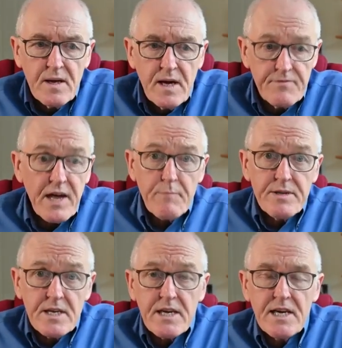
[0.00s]
And if that had
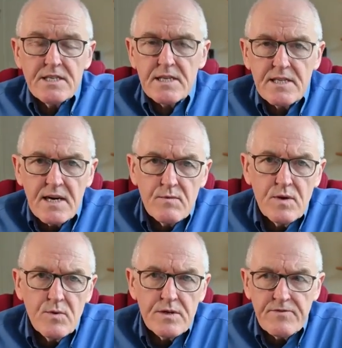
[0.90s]
been the case, that
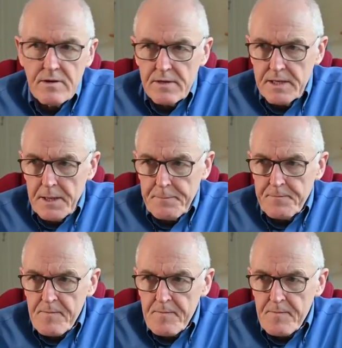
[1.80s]
we would have forgotten it.